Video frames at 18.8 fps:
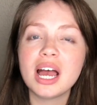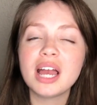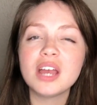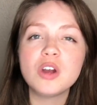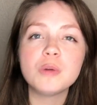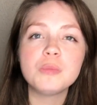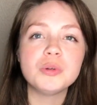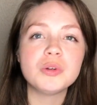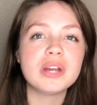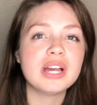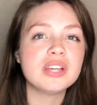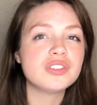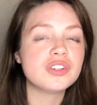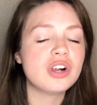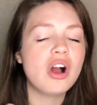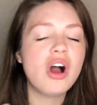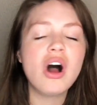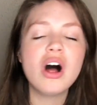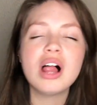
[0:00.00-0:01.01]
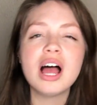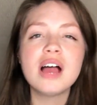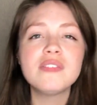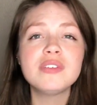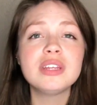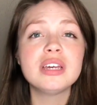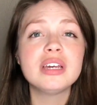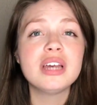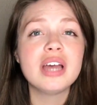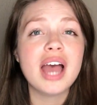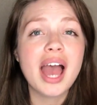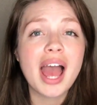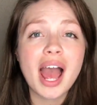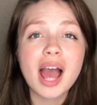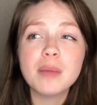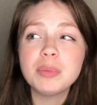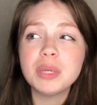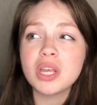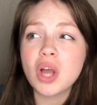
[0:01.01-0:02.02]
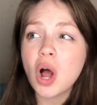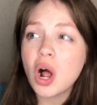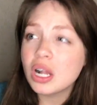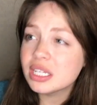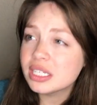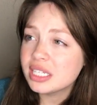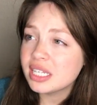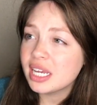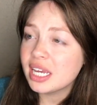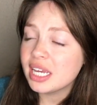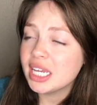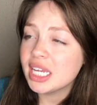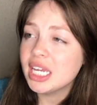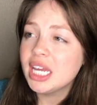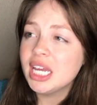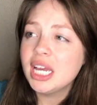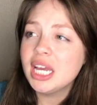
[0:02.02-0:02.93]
hope you guys are all having a happy holiday,